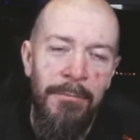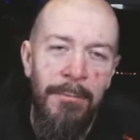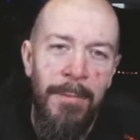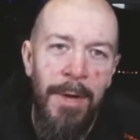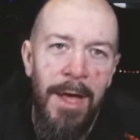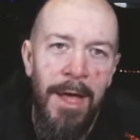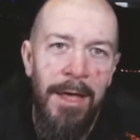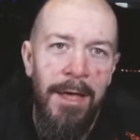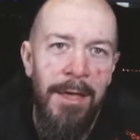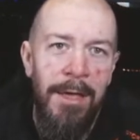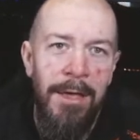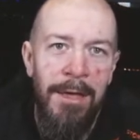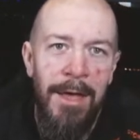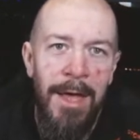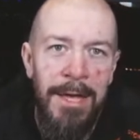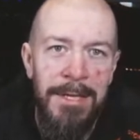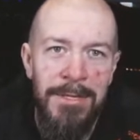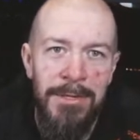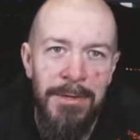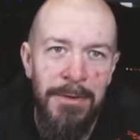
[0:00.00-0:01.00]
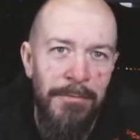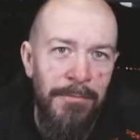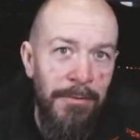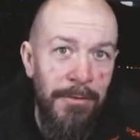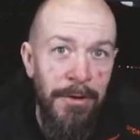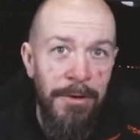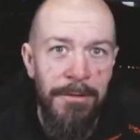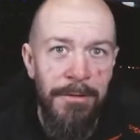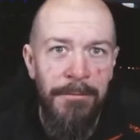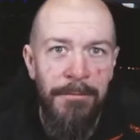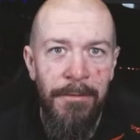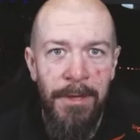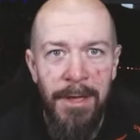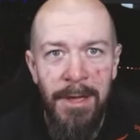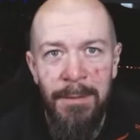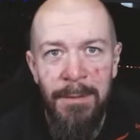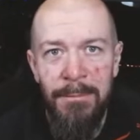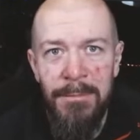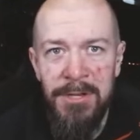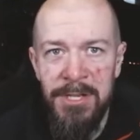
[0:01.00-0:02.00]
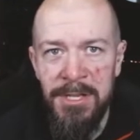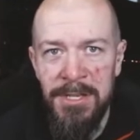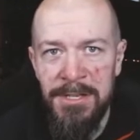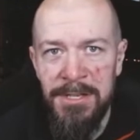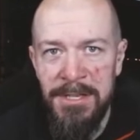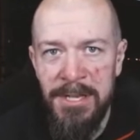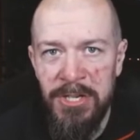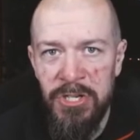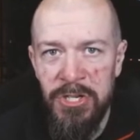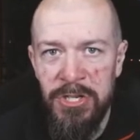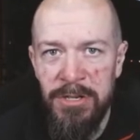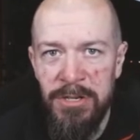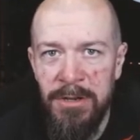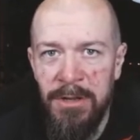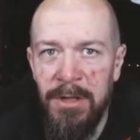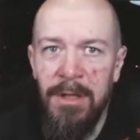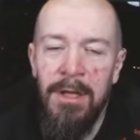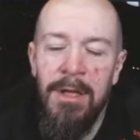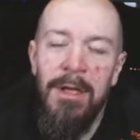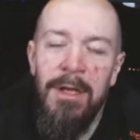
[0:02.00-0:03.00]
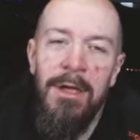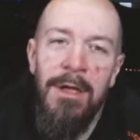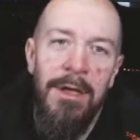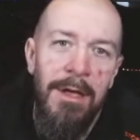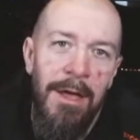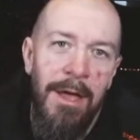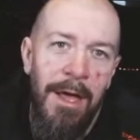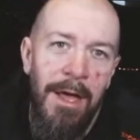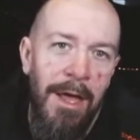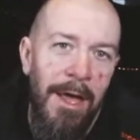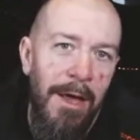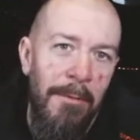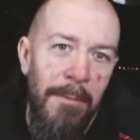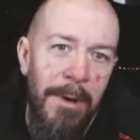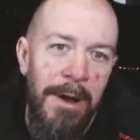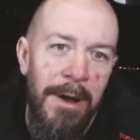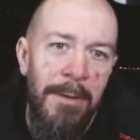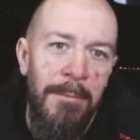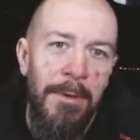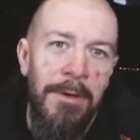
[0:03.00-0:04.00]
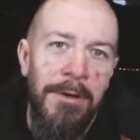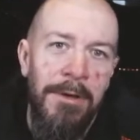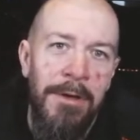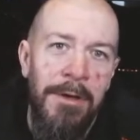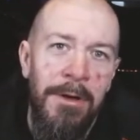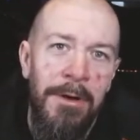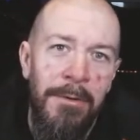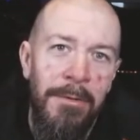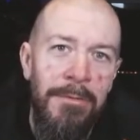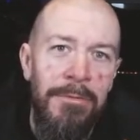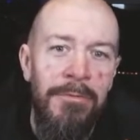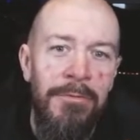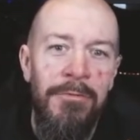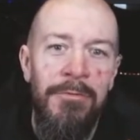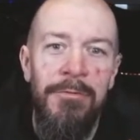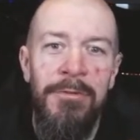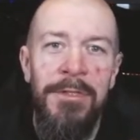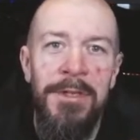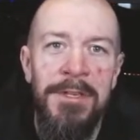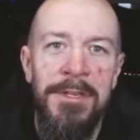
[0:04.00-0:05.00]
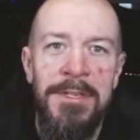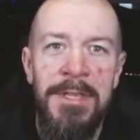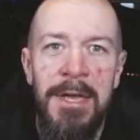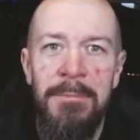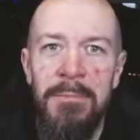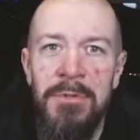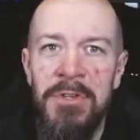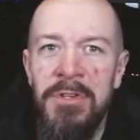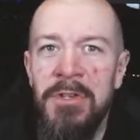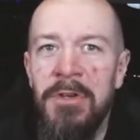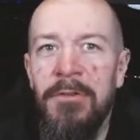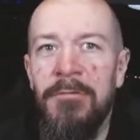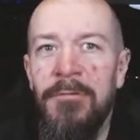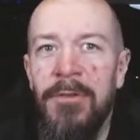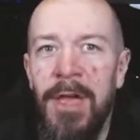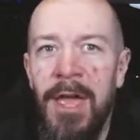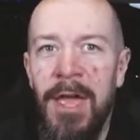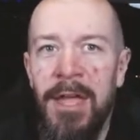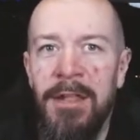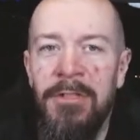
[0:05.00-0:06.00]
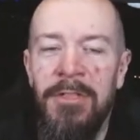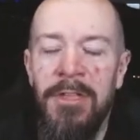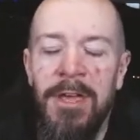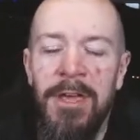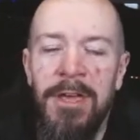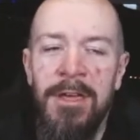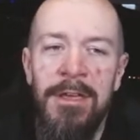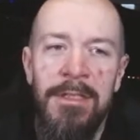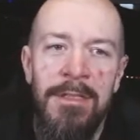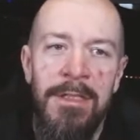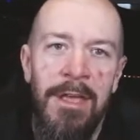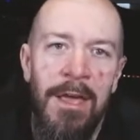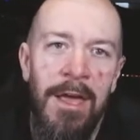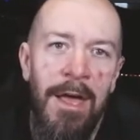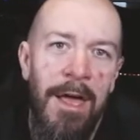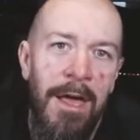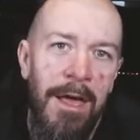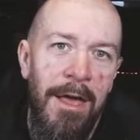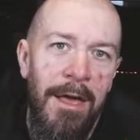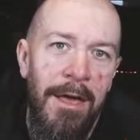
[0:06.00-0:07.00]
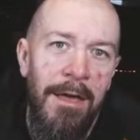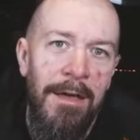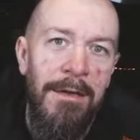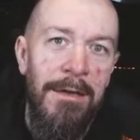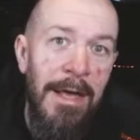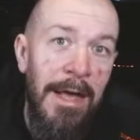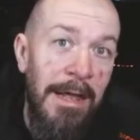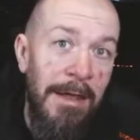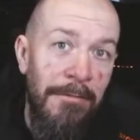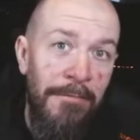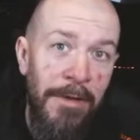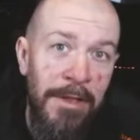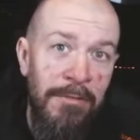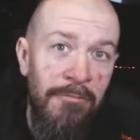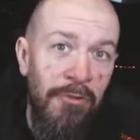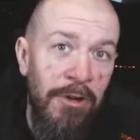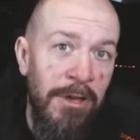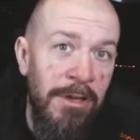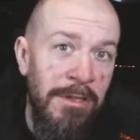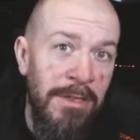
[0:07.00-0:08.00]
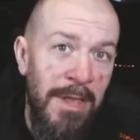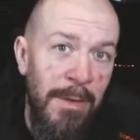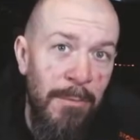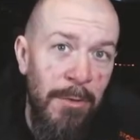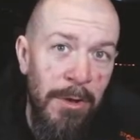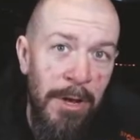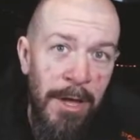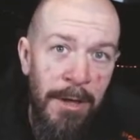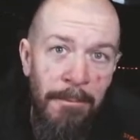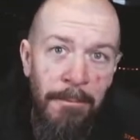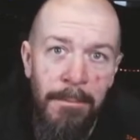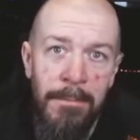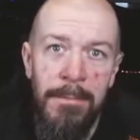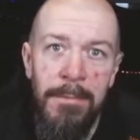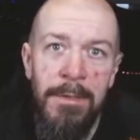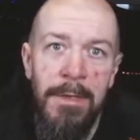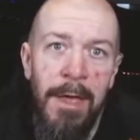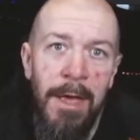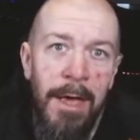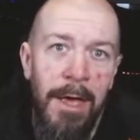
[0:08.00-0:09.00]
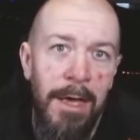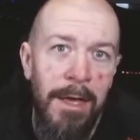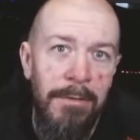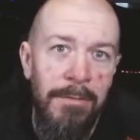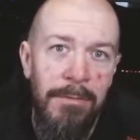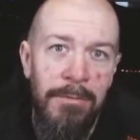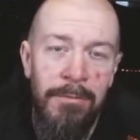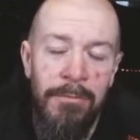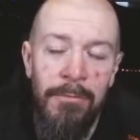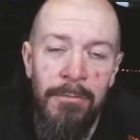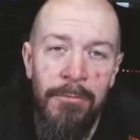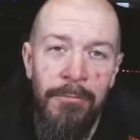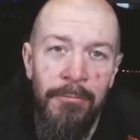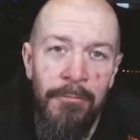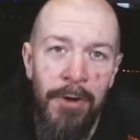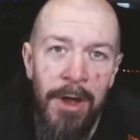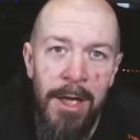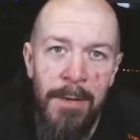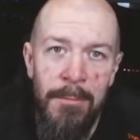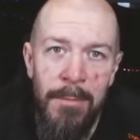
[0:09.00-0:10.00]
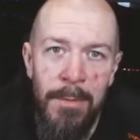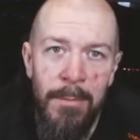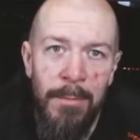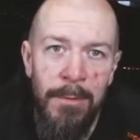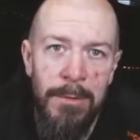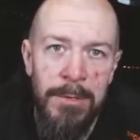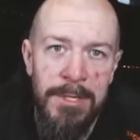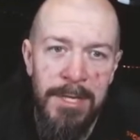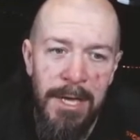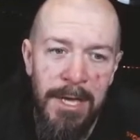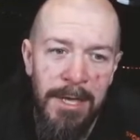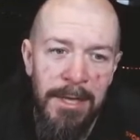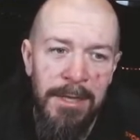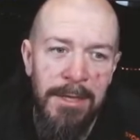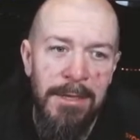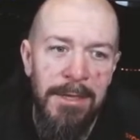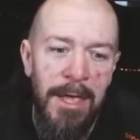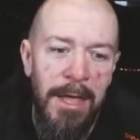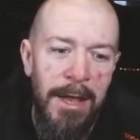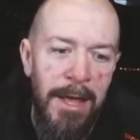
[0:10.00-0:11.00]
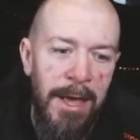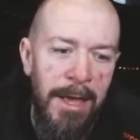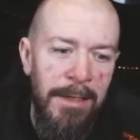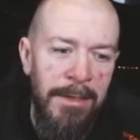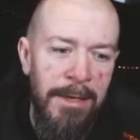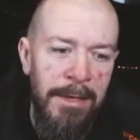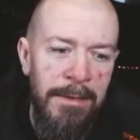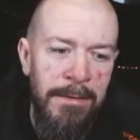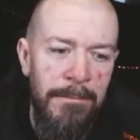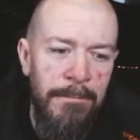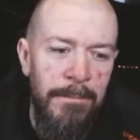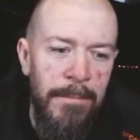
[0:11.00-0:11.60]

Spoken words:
my astrophotography imaging session where I'm gonna go through the steps of editing the Elephant Trunk Nebula, the 2-frame mosaic that I did.